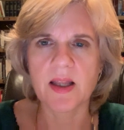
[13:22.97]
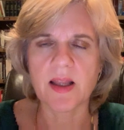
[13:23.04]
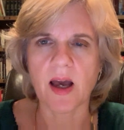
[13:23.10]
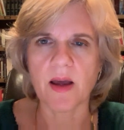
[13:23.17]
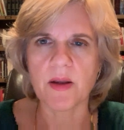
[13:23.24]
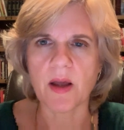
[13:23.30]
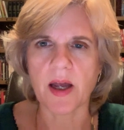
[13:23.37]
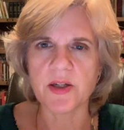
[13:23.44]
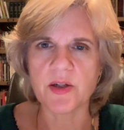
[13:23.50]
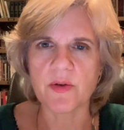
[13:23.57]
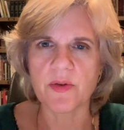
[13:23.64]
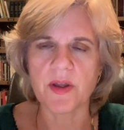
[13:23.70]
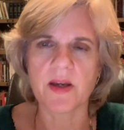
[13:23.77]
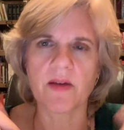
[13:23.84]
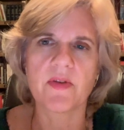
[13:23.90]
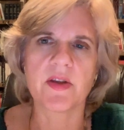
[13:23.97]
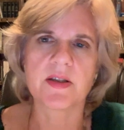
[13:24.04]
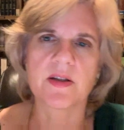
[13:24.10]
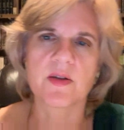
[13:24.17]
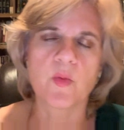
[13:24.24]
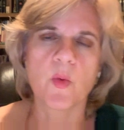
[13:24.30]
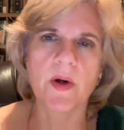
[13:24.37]
I do think of this
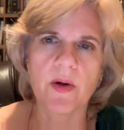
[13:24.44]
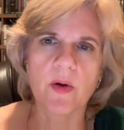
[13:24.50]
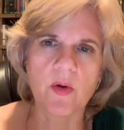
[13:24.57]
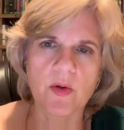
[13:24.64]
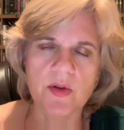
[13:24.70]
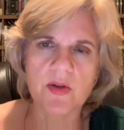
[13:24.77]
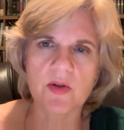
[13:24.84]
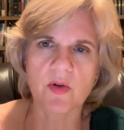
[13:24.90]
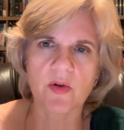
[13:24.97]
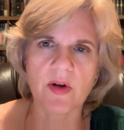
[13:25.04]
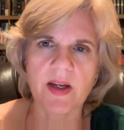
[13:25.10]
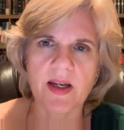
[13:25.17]
as one whole story,